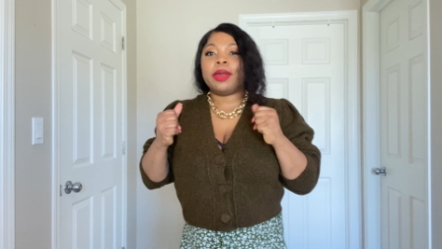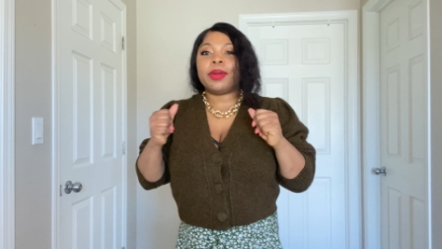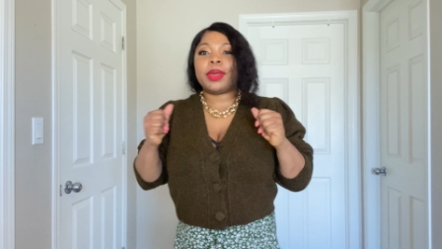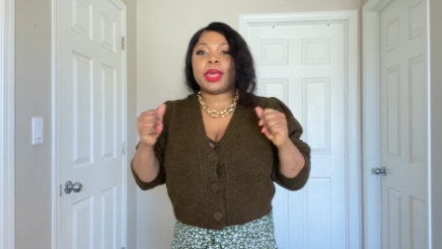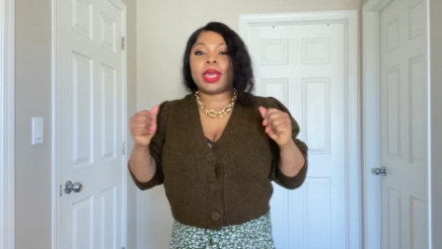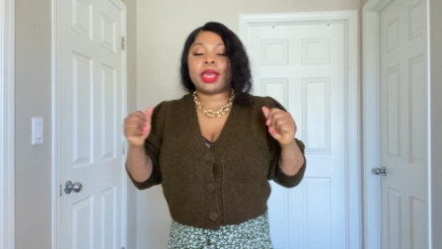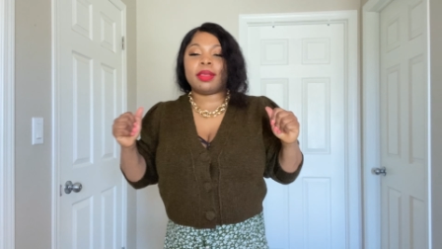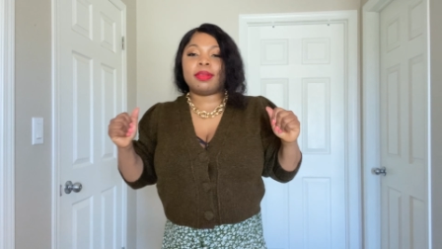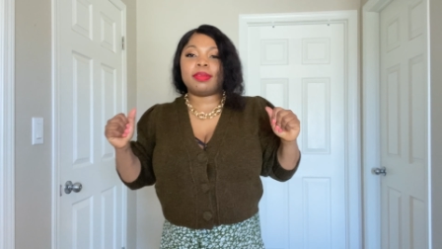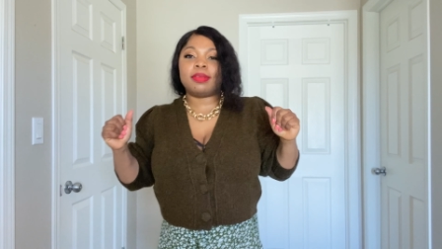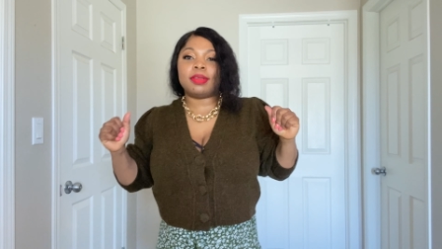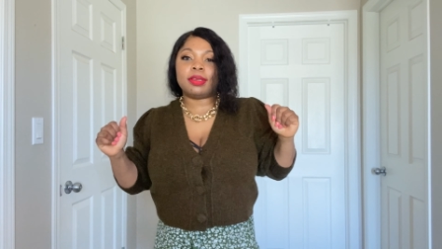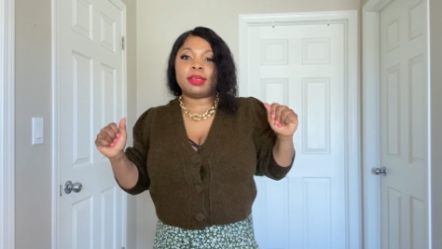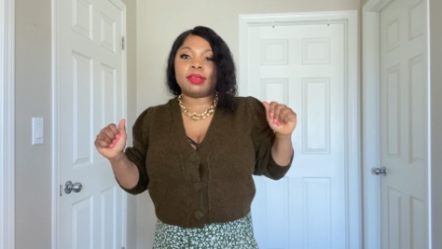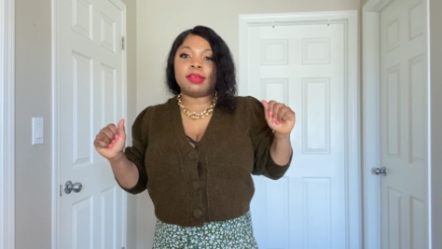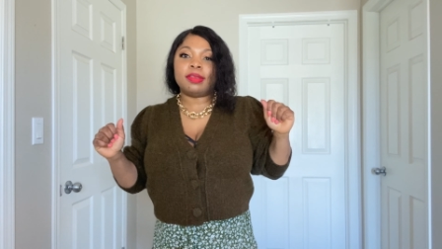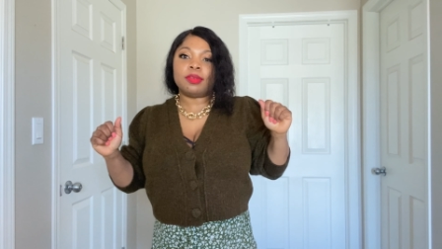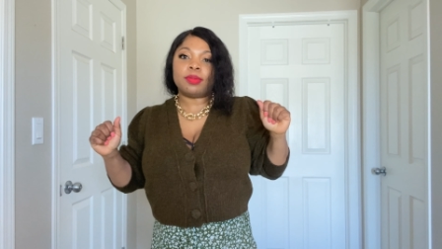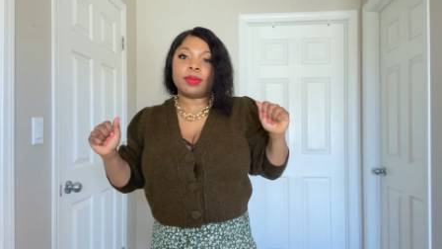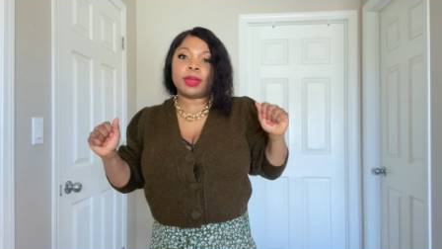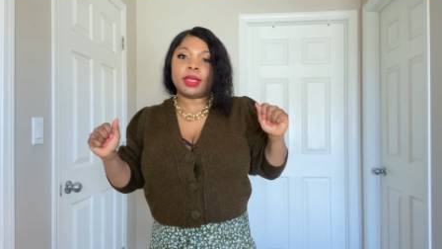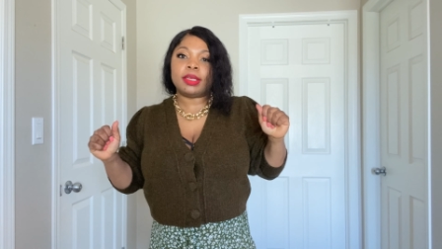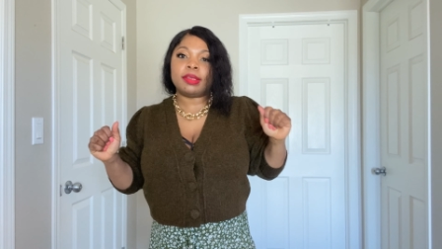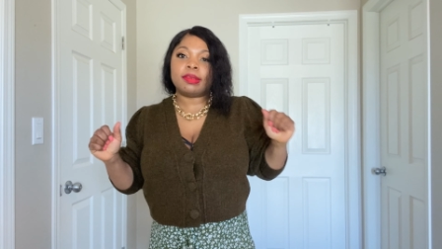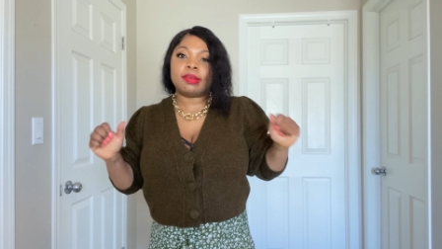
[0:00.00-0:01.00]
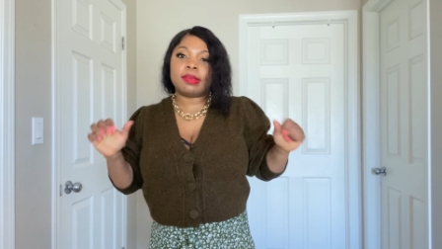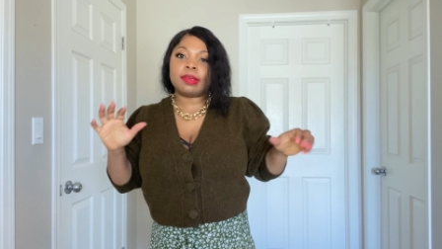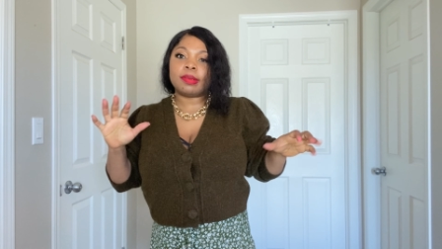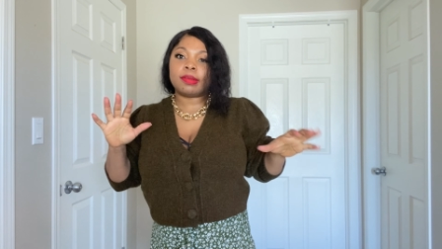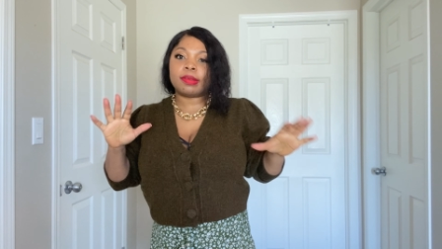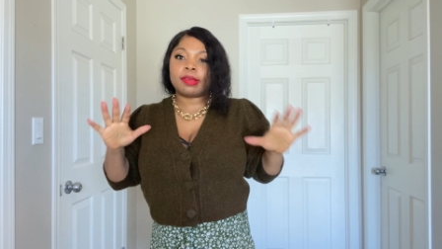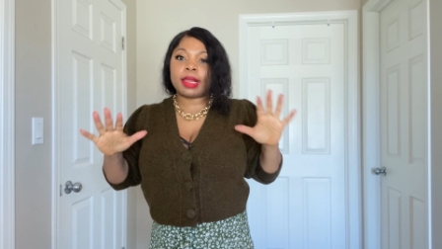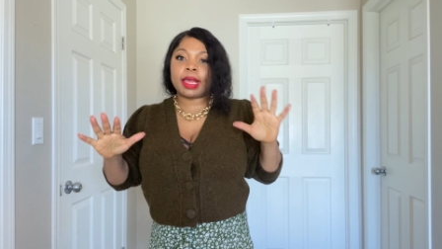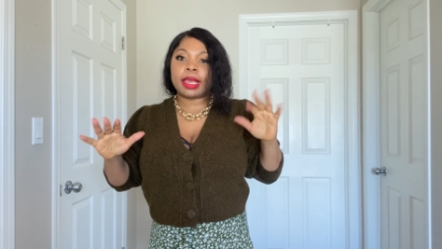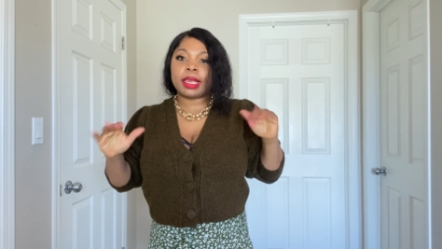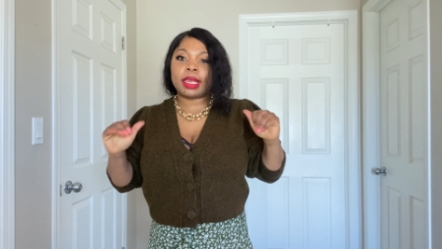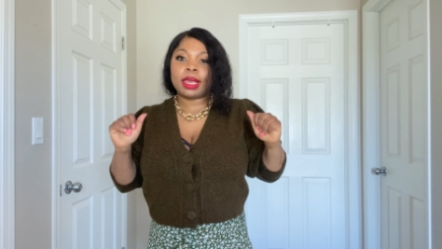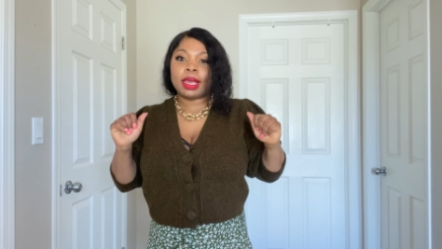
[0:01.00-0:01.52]
okay, so this is what this
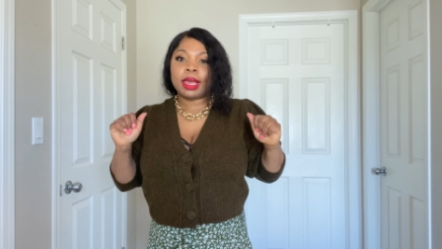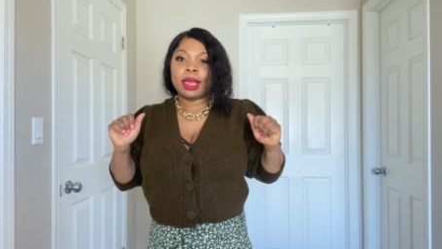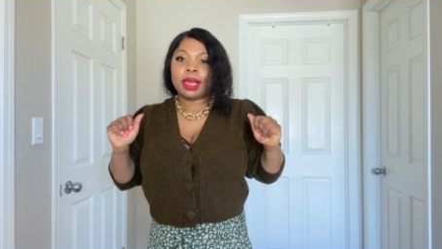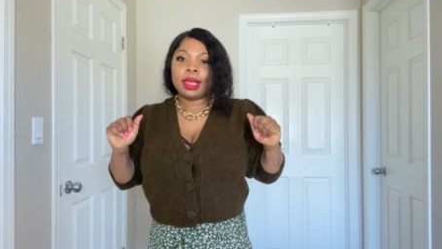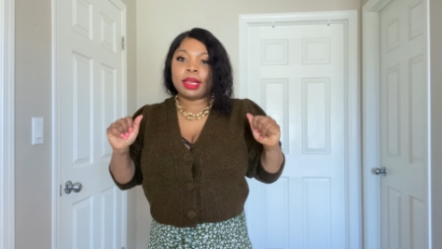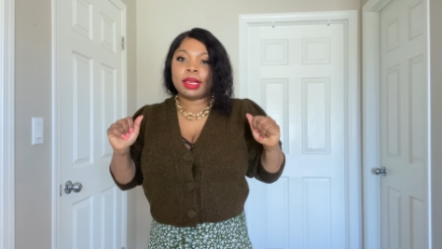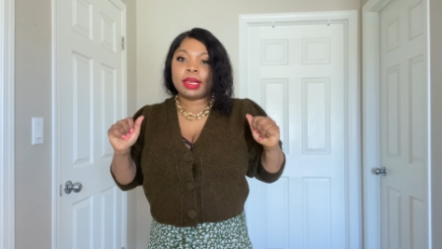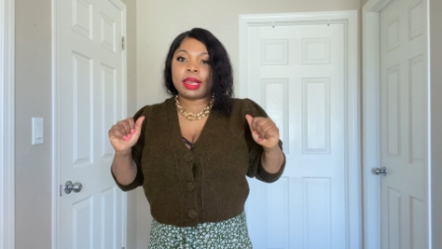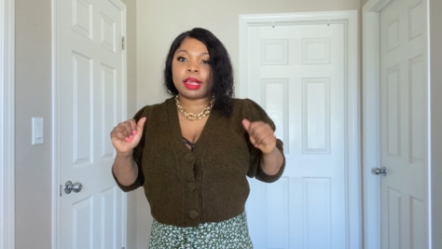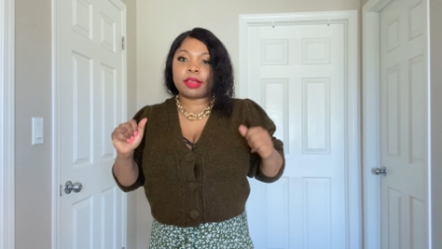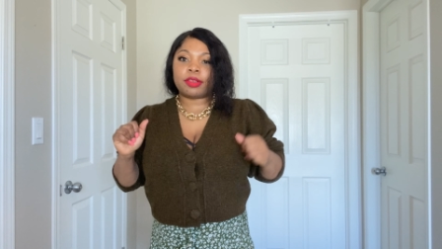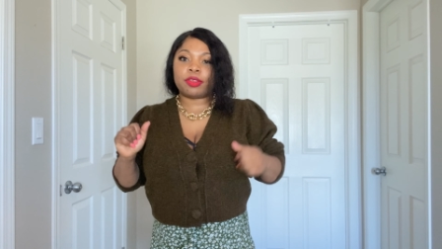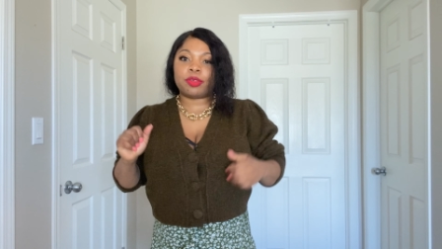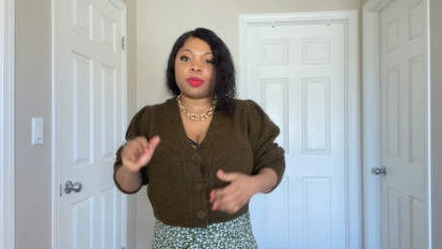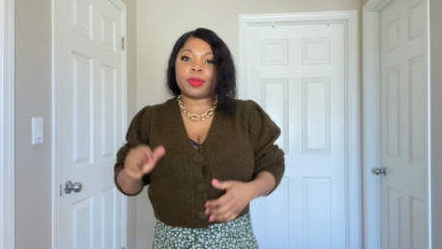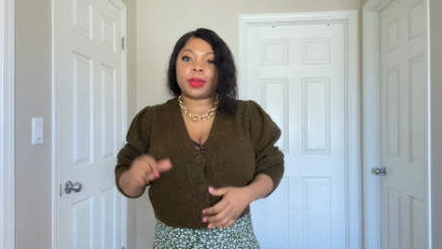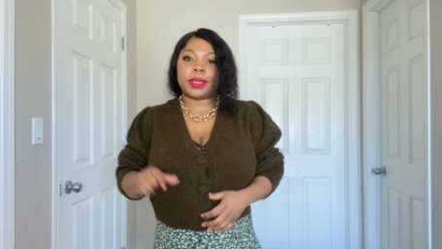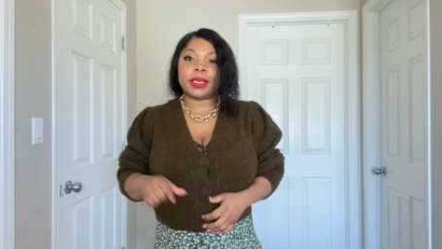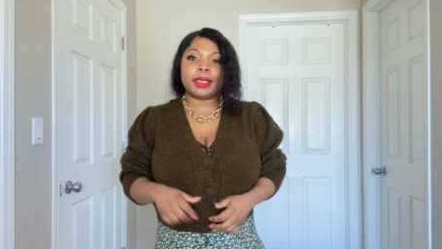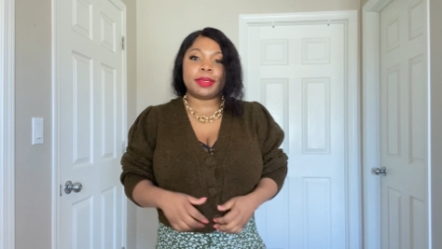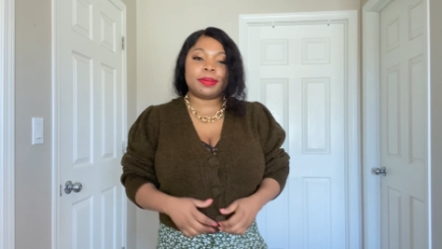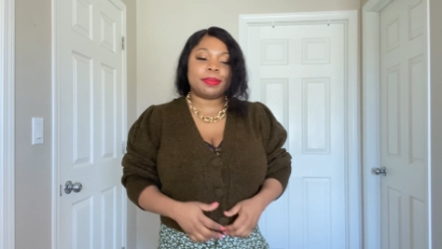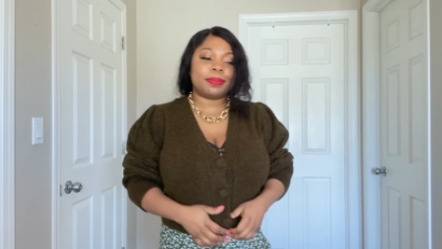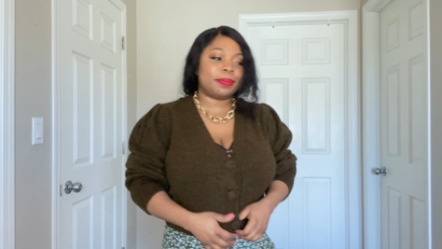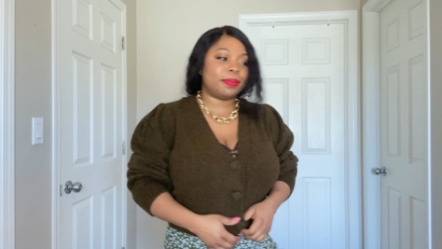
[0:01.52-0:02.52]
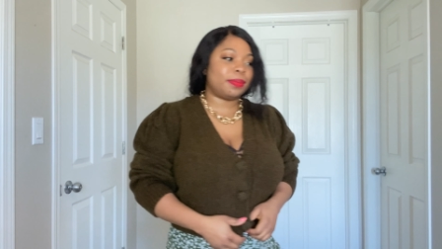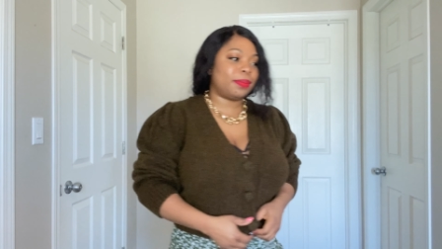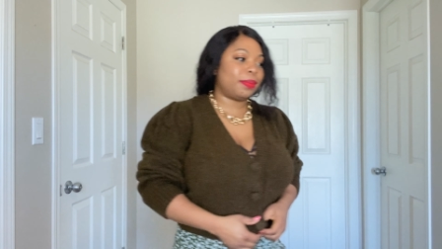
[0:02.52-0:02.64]
looks like. Next one.